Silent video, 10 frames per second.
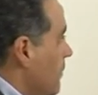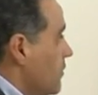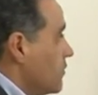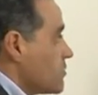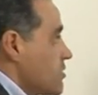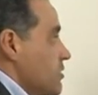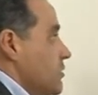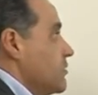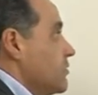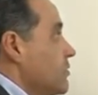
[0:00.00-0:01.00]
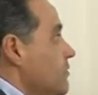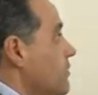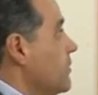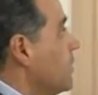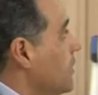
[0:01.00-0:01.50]

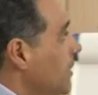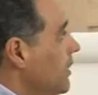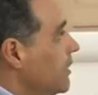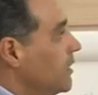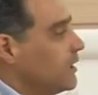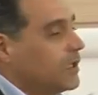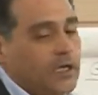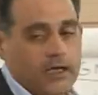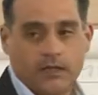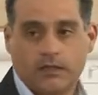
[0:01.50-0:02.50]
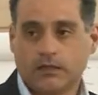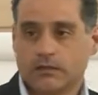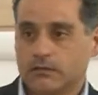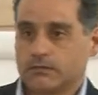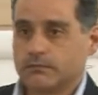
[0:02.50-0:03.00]
Also,
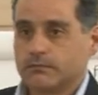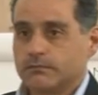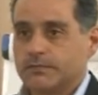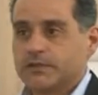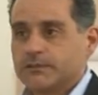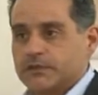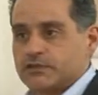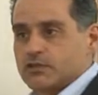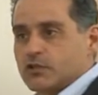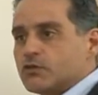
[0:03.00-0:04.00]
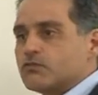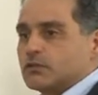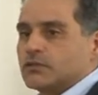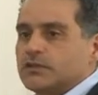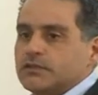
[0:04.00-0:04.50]
I'll be a bit
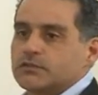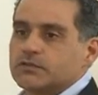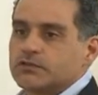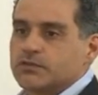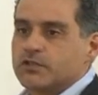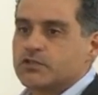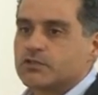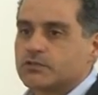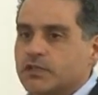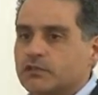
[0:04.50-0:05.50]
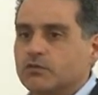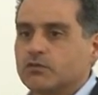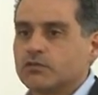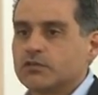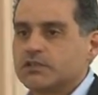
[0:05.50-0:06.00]
slower in order to be sure that
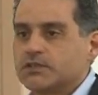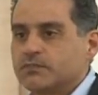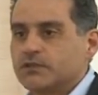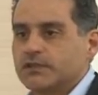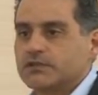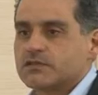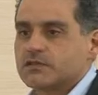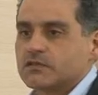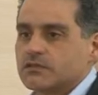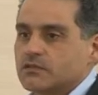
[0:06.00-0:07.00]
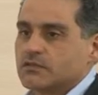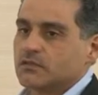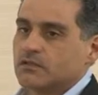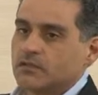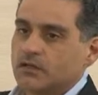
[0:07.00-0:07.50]
all the key points
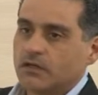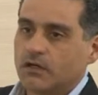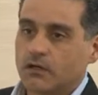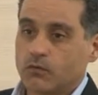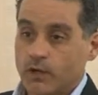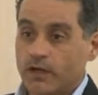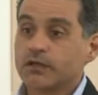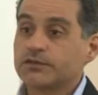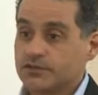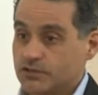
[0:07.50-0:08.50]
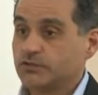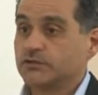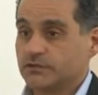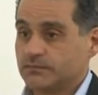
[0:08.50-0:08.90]
are well understood.